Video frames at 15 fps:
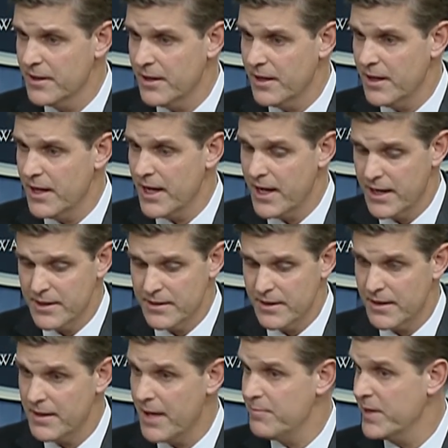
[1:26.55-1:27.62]
and
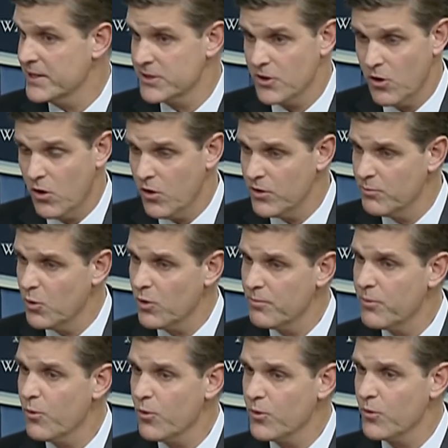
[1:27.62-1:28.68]
that makes it all the more
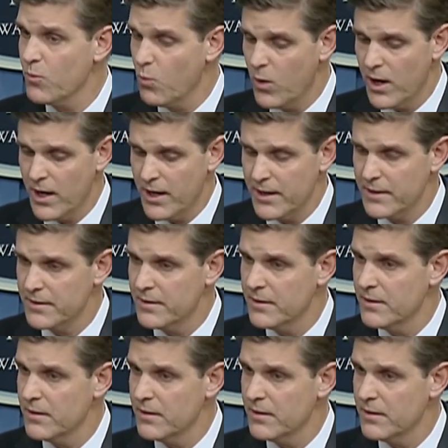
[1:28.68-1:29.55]
important why